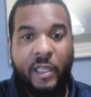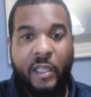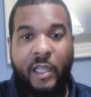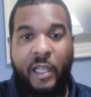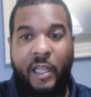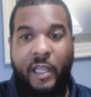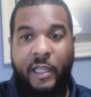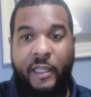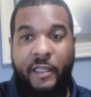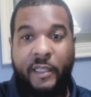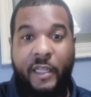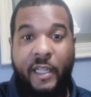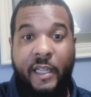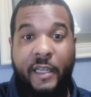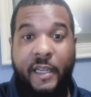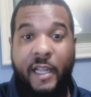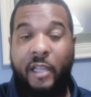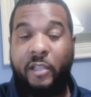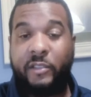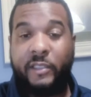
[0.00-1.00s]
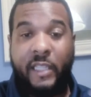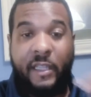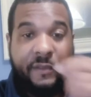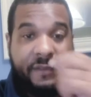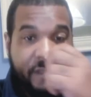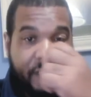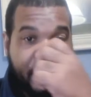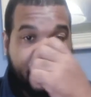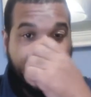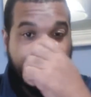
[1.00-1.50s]
and I'll
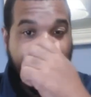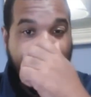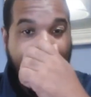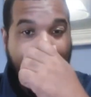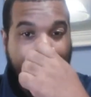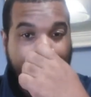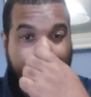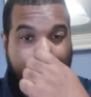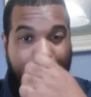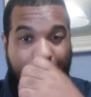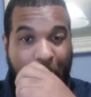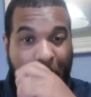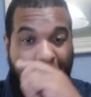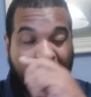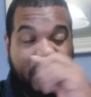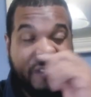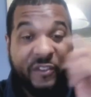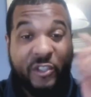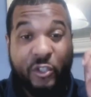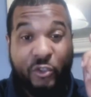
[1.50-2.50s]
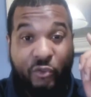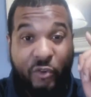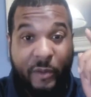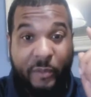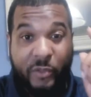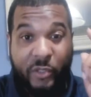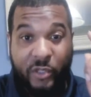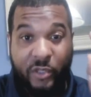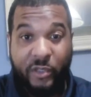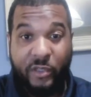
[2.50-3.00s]
definitely get back to you with
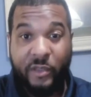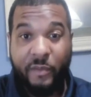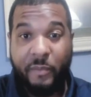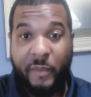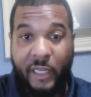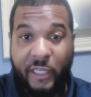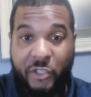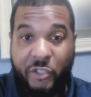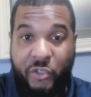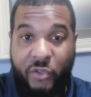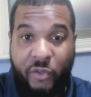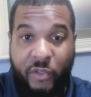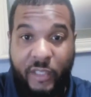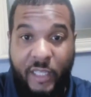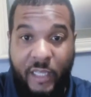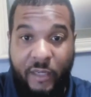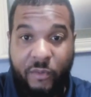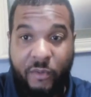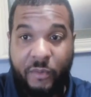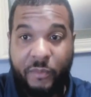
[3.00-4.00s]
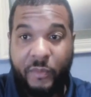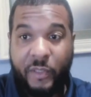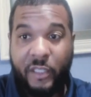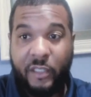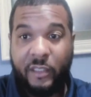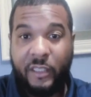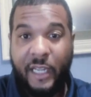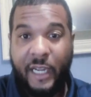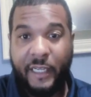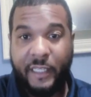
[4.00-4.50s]
scripture to make sure that we
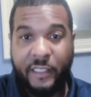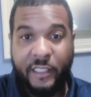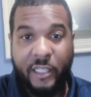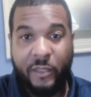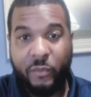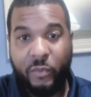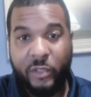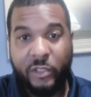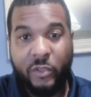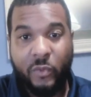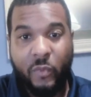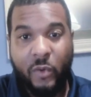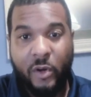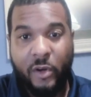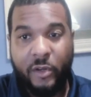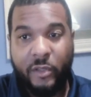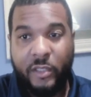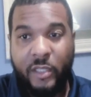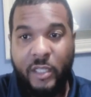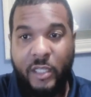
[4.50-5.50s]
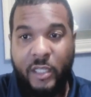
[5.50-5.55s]
are lining up with the word